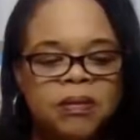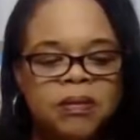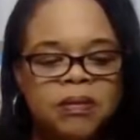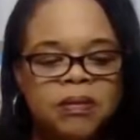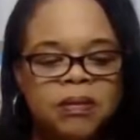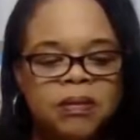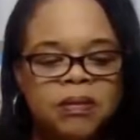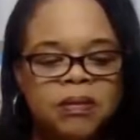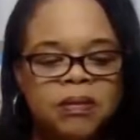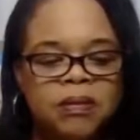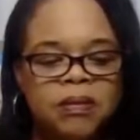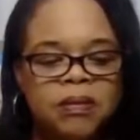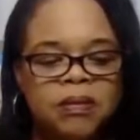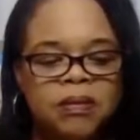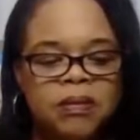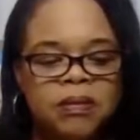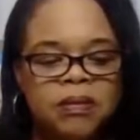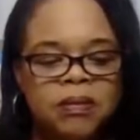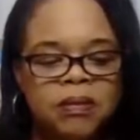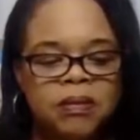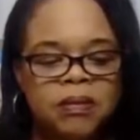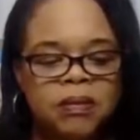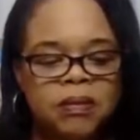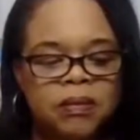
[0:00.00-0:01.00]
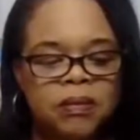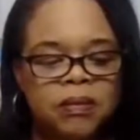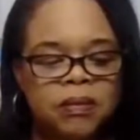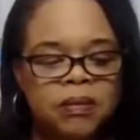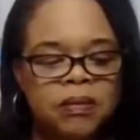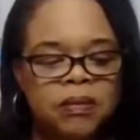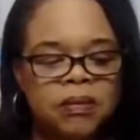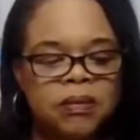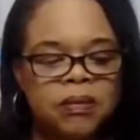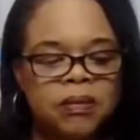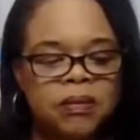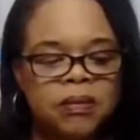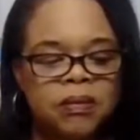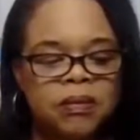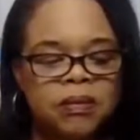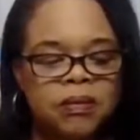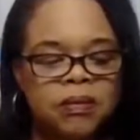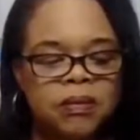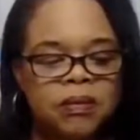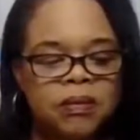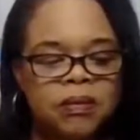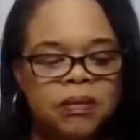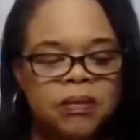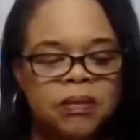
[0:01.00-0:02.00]

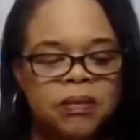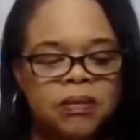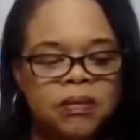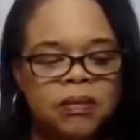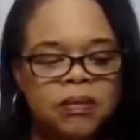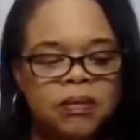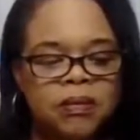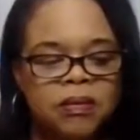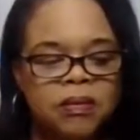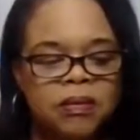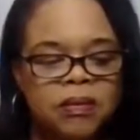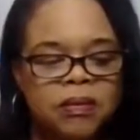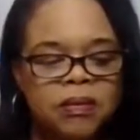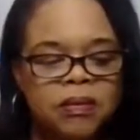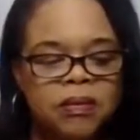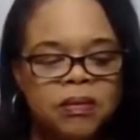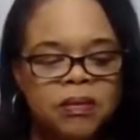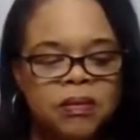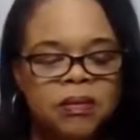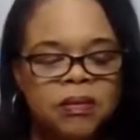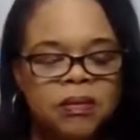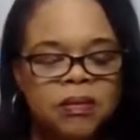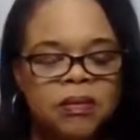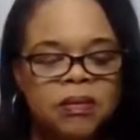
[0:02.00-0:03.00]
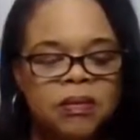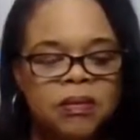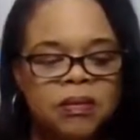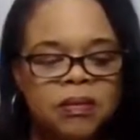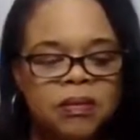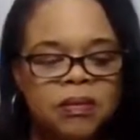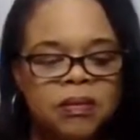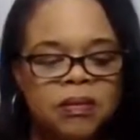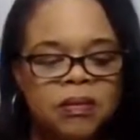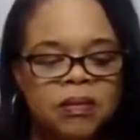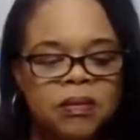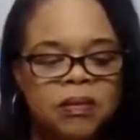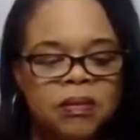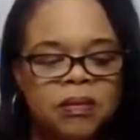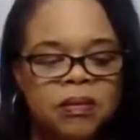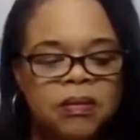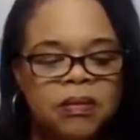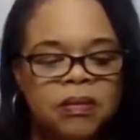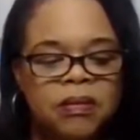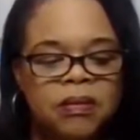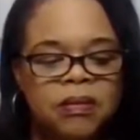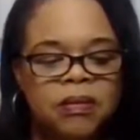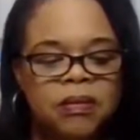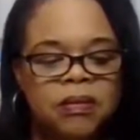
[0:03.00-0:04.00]

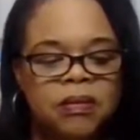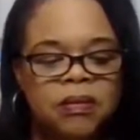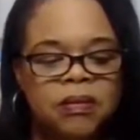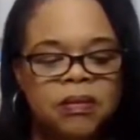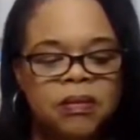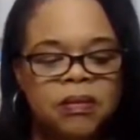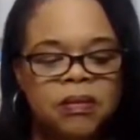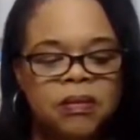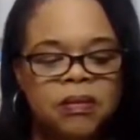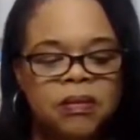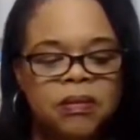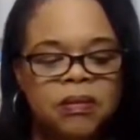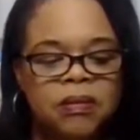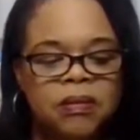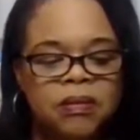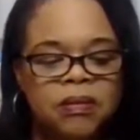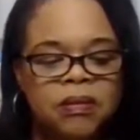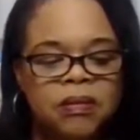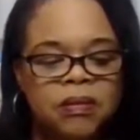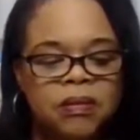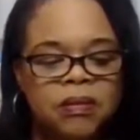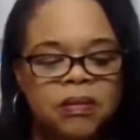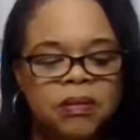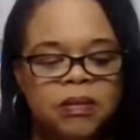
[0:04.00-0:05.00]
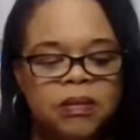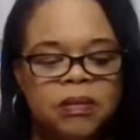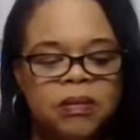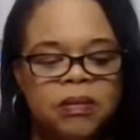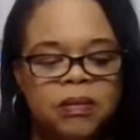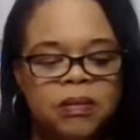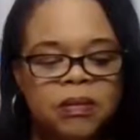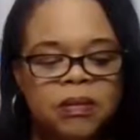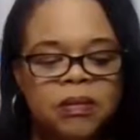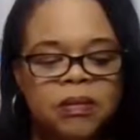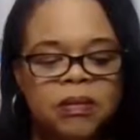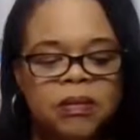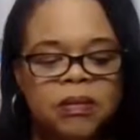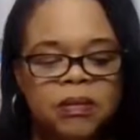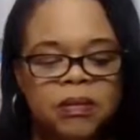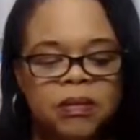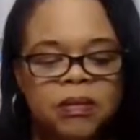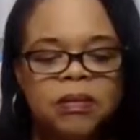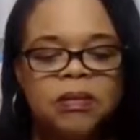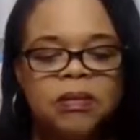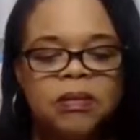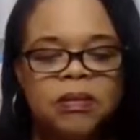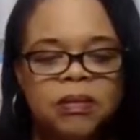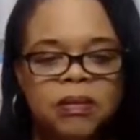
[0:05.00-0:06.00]

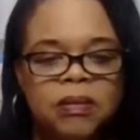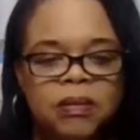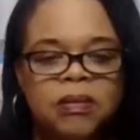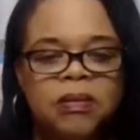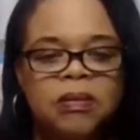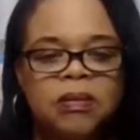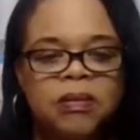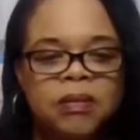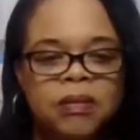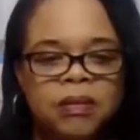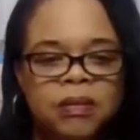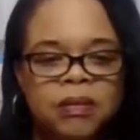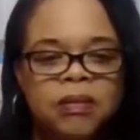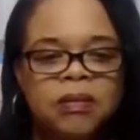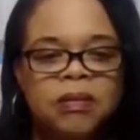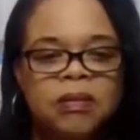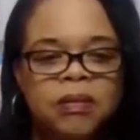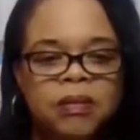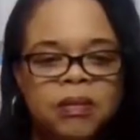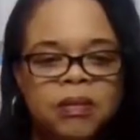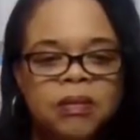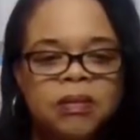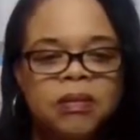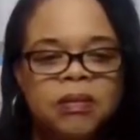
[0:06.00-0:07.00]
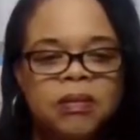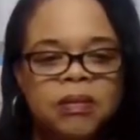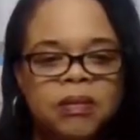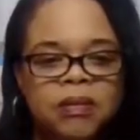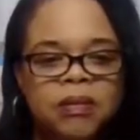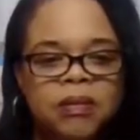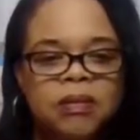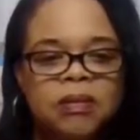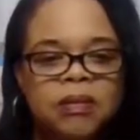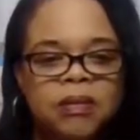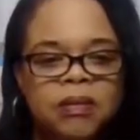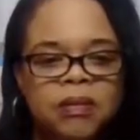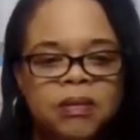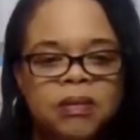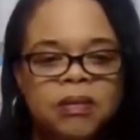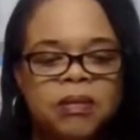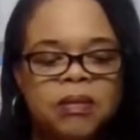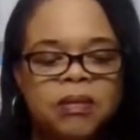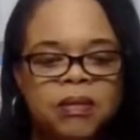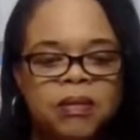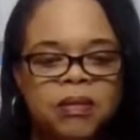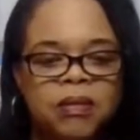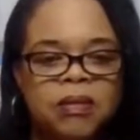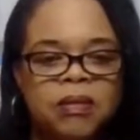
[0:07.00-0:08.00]
The person shown says nothing.